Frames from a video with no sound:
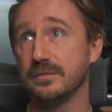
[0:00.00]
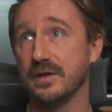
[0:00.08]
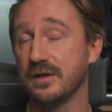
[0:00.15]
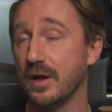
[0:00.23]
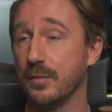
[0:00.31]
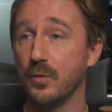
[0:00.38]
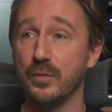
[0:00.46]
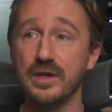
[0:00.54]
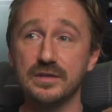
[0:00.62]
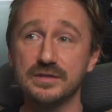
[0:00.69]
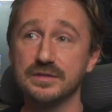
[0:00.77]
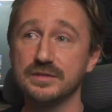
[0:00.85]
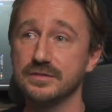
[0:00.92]
in a couple
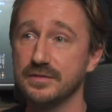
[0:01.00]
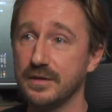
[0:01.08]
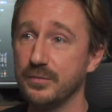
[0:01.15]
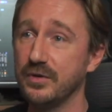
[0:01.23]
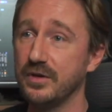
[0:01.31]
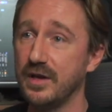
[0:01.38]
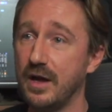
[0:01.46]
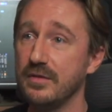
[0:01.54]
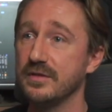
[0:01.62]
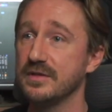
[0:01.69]
weeks that I'm putting out